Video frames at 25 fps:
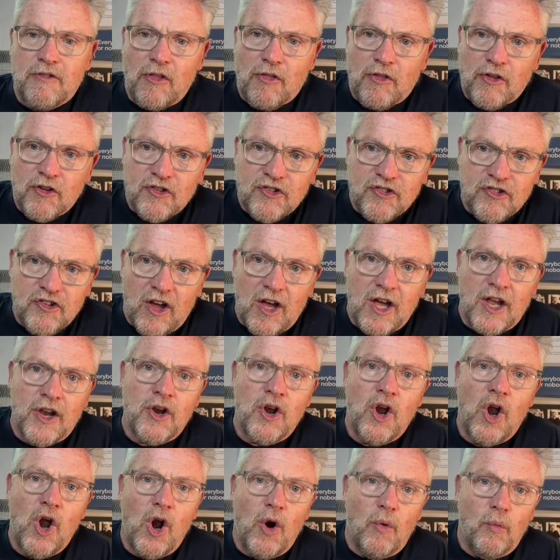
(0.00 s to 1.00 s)
that the
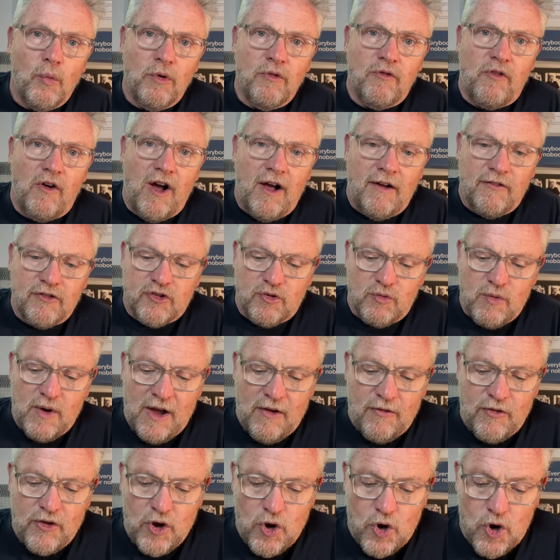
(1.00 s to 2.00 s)
sun revolves
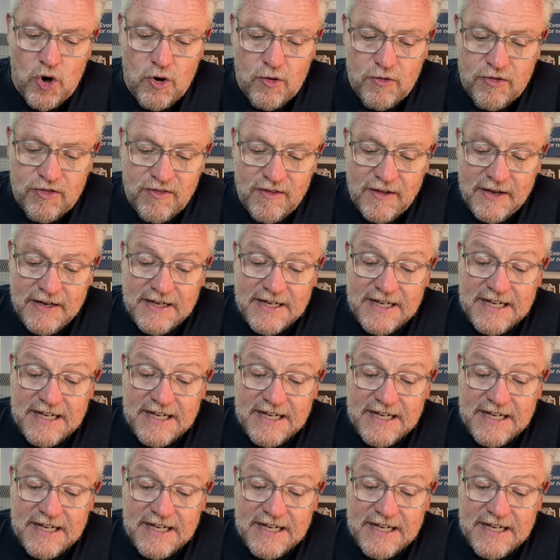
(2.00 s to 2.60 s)
around the earth.